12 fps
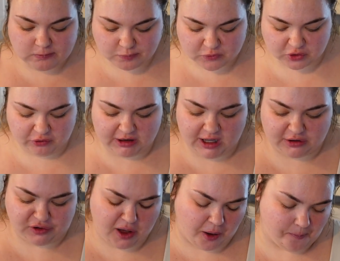It's a great
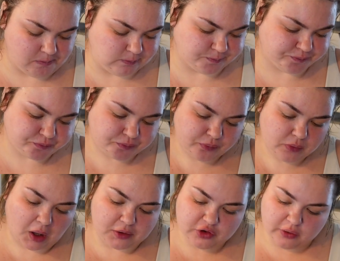idea.
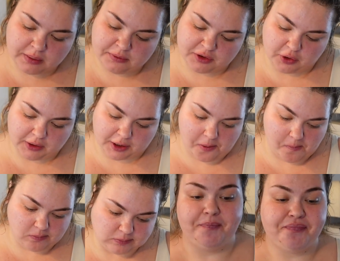Doing it with yogurt.